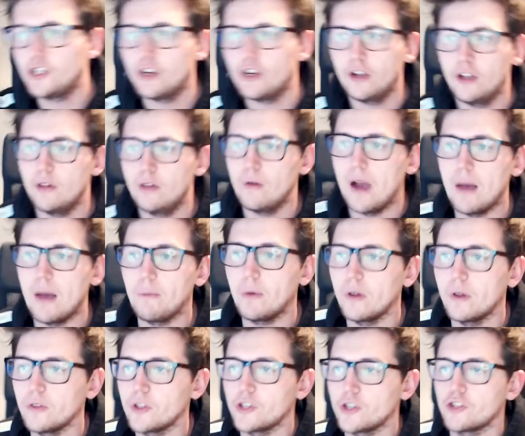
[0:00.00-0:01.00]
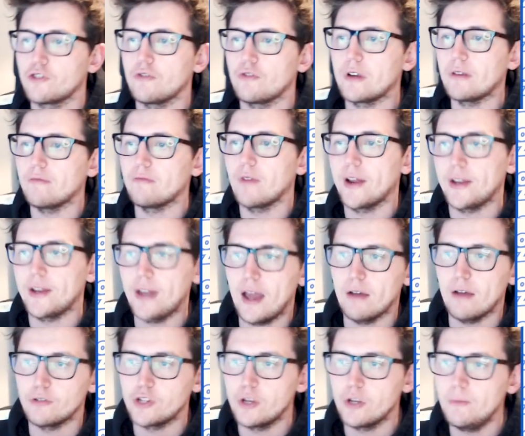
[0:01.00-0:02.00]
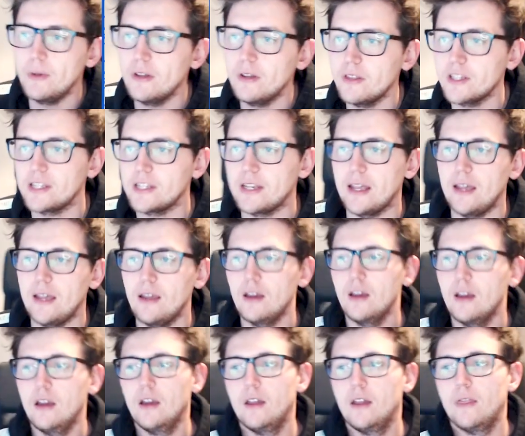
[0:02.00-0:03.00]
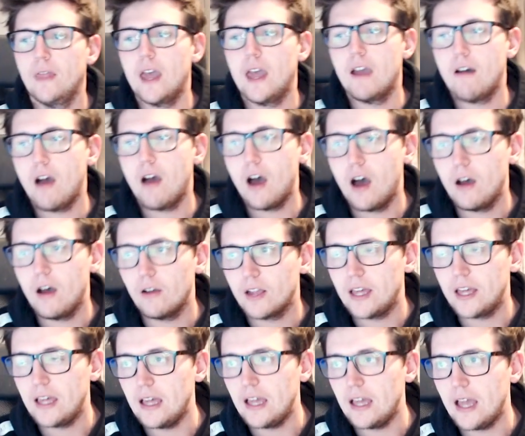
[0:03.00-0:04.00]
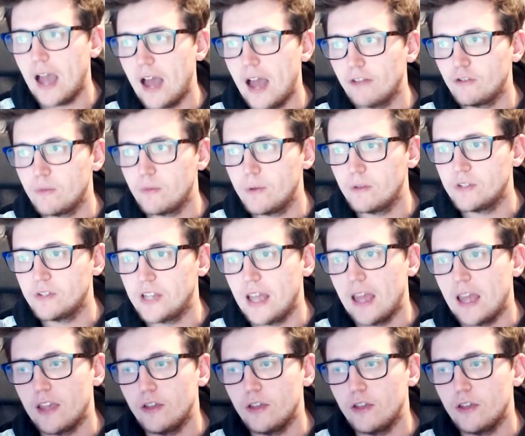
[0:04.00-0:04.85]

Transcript: me show you up on the screen right now. So you'll be able to see there are key attributes here.